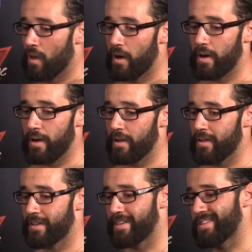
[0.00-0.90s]

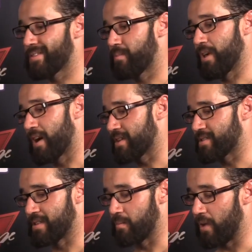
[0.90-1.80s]
To be
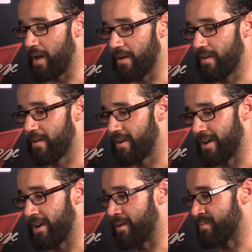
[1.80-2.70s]
honest, it didn't matter.
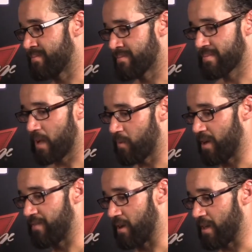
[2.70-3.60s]

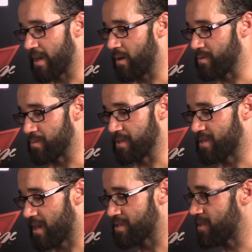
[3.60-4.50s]
I felt like I was really
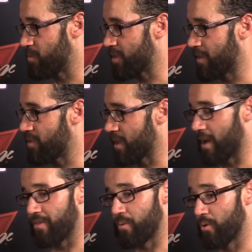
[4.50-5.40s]
touching him with everything
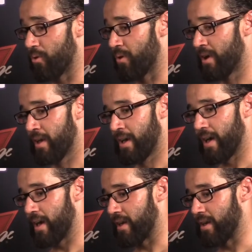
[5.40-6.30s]
I threw,
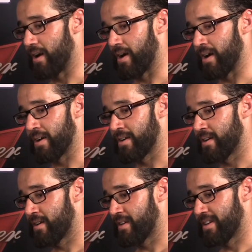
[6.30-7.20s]
and
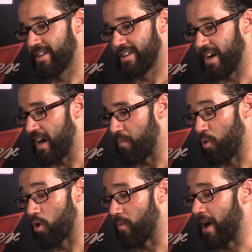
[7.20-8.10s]
I
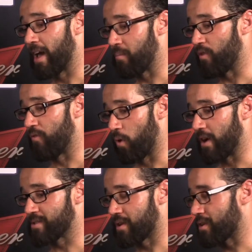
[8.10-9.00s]
broke my hand before
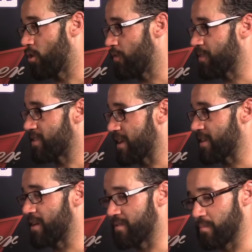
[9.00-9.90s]
I started going for the
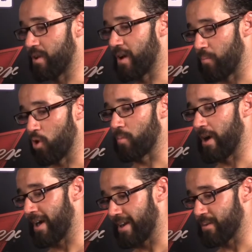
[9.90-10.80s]
takedowns. The minute I broke
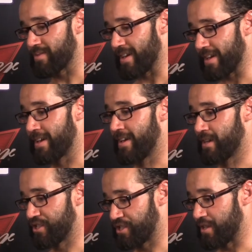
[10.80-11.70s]
my hand, I was like,
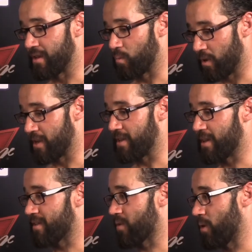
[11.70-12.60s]
shit, we need to
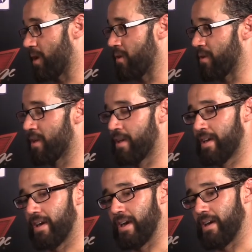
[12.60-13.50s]
get to the ground,
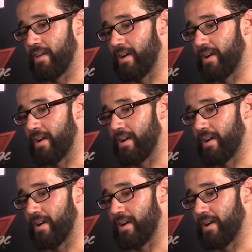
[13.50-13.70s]
and